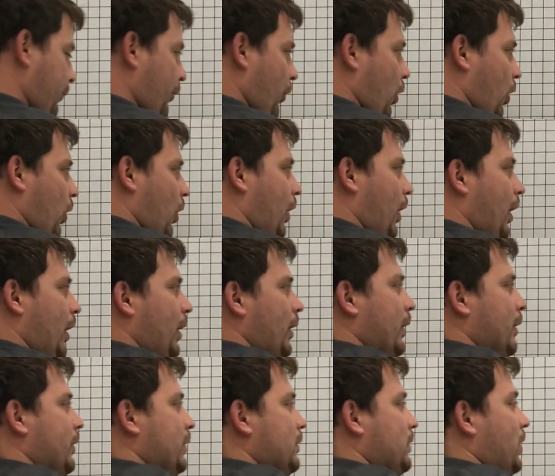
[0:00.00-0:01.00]
4
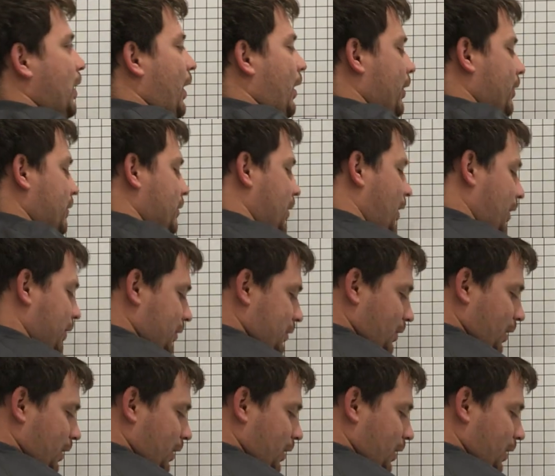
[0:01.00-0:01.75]
tells us